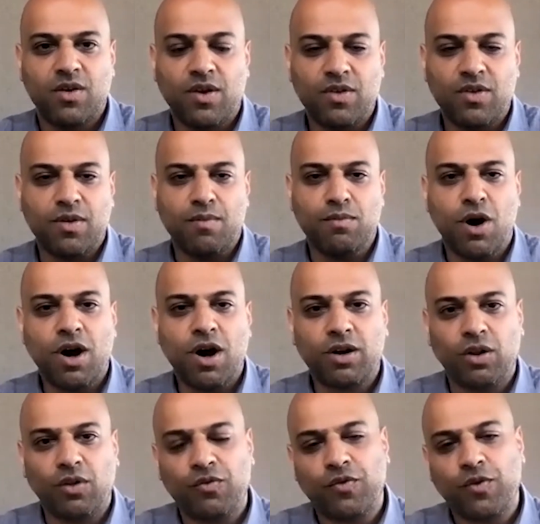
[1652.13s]
The
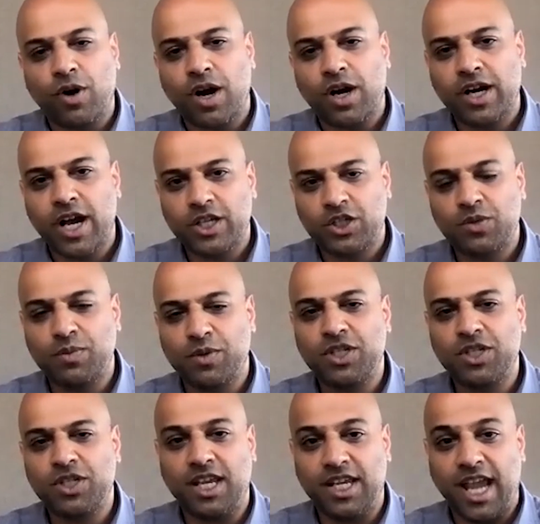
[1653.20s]
model for our customers
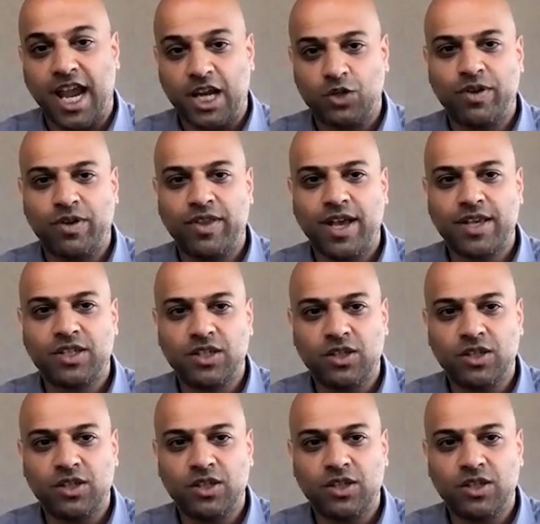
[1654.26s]
to engage with us